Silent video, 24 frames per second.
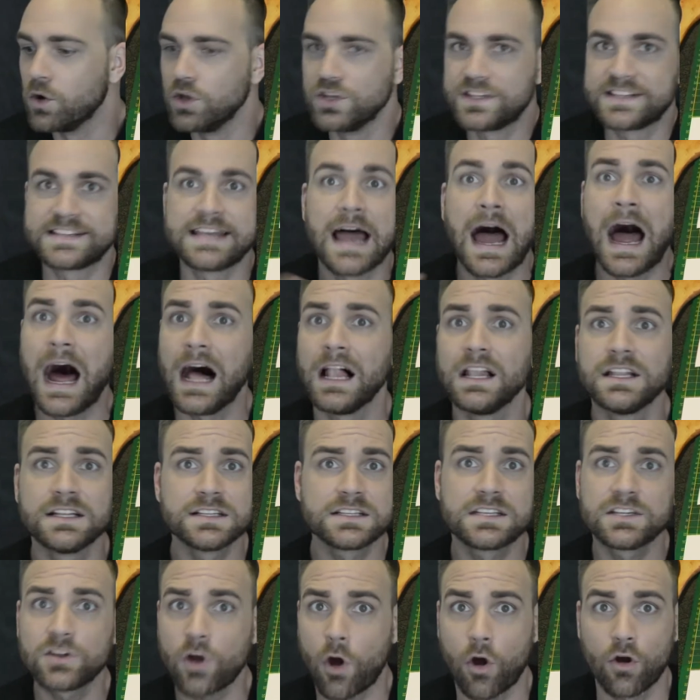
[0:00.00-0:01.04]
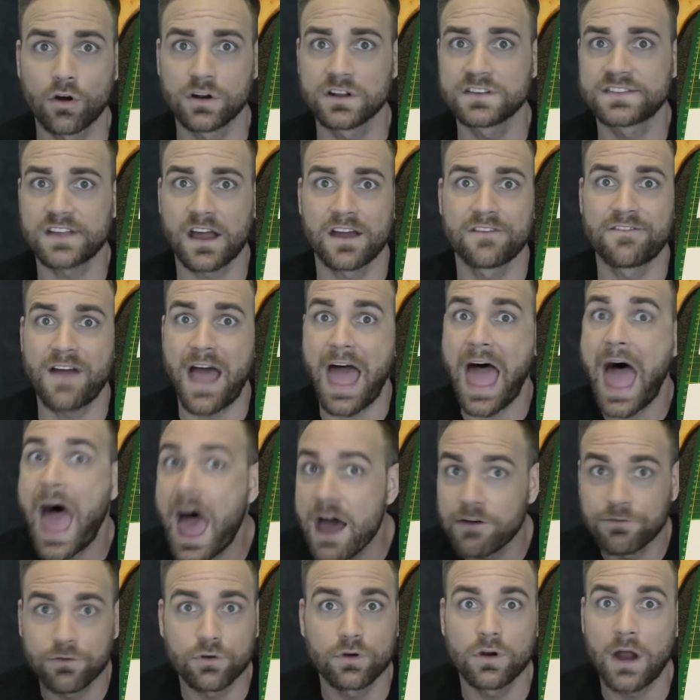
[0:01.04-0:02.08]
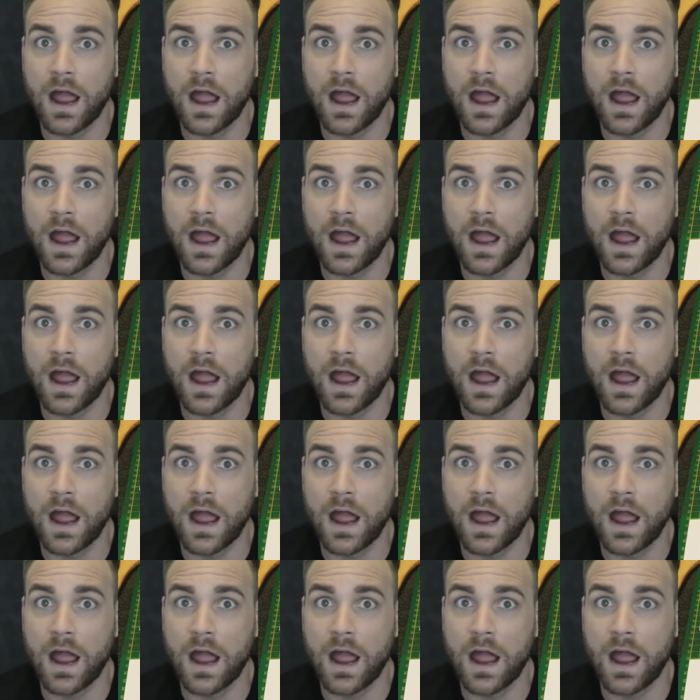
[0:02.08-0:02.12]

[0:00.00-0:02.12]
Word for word: talented artist I've ever